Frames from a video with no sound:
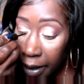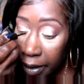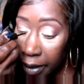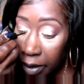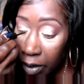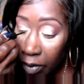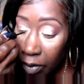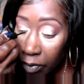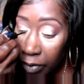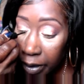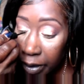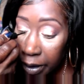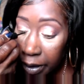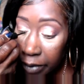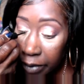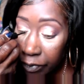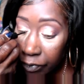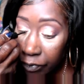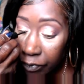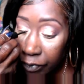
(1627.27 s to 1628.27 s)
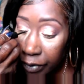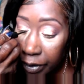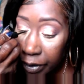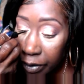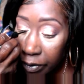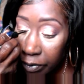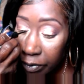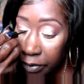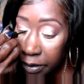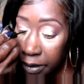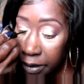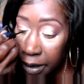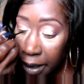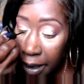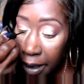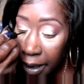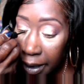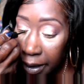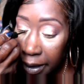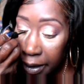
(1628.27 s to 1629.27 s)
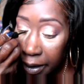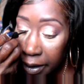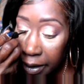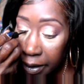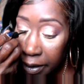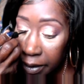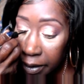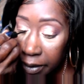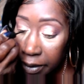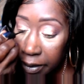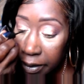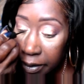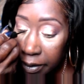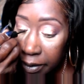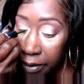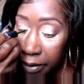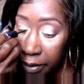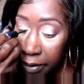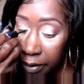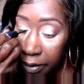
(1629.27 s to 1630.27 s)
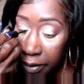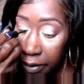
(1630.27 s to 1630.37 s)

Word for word: and then I go in real tiny